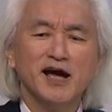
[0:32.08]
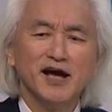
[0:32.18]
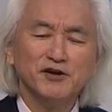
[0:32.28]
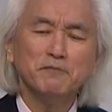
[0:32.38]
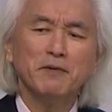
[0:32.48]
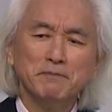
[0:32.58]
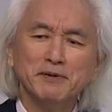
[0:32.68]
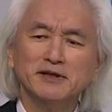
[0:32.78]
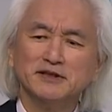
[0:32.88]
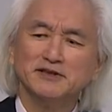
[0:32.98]
and you bump
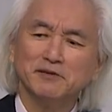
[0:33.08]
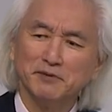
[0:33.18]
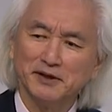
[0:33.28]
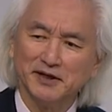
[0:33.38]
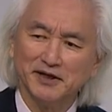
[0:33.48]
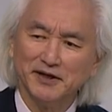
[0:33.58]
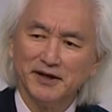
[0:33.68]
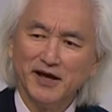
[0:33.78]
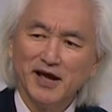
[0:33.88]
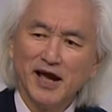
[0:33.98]
into somebody
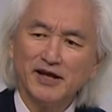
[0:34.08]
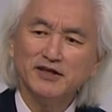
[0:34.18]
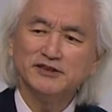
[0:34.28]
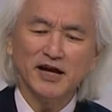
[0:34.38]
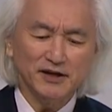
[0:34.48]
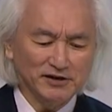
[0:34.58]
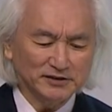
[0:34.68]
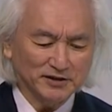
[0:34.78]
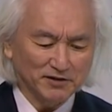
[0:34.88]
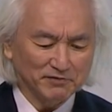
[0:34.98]
and you say to
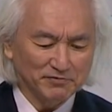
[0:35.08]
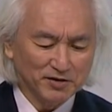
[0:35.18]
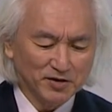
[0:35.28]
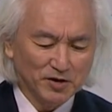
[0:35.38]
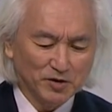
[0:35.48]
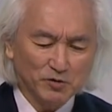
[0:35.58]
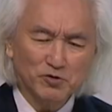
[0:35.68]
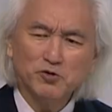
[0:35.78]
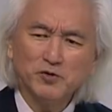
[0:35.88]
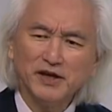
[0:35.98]
yourself,
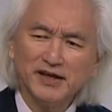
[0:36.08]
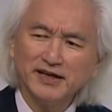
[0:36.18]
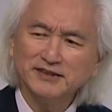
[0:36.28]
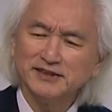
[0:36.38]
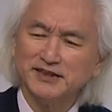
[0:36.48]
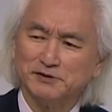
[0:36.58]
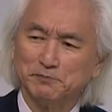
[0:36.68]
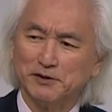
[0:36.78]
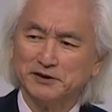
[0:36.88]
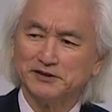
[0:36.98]
who is this
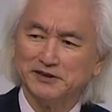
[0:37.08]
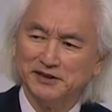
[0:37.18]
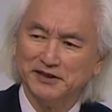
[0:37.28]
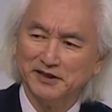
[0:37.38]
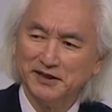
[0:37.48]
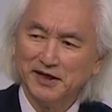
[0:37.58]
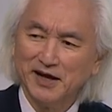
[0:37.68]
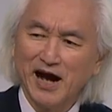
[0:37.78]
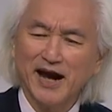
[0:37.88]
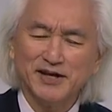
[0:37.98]
person?
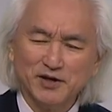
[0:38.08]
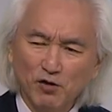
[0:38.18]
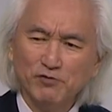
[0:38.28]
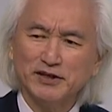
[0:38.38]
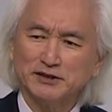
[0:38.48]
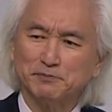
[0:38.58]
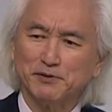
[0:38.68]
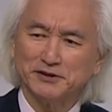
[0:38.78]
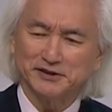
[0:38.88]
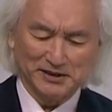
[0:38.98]
I know this
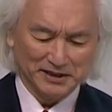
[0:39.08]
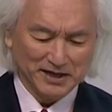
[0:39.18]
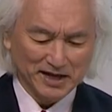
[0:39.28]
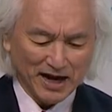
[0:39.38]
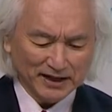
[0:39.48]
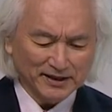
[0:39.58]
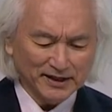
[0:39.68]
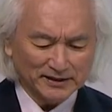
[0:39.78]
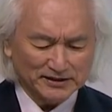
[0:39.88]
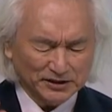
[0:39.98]
person. I
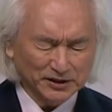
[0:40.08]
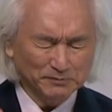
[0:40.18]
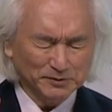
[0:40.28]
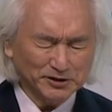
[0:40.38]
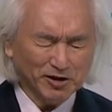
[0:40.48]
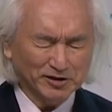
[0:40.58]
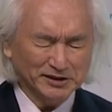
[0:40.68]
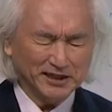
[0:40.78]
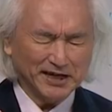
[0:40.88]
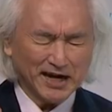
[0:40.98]
think it's Jim, John,
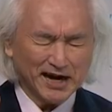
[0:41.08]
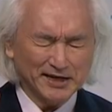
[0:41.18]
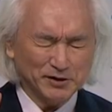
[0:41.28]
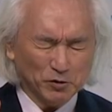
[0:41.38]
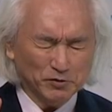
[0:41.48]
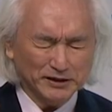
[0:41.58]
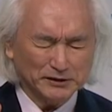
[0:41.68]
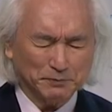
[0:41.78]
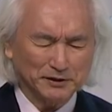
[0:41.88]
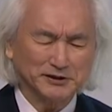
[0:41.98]
Jake. I know
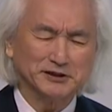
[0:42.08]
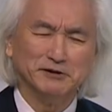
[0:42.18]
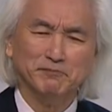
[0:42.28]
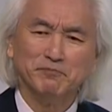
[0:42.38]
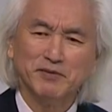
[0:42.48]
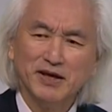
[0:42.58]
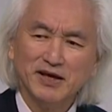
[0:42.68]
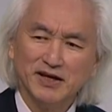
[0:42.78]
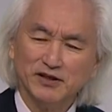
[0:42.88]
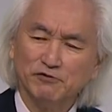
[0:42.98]
this person.
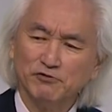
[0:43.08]
In the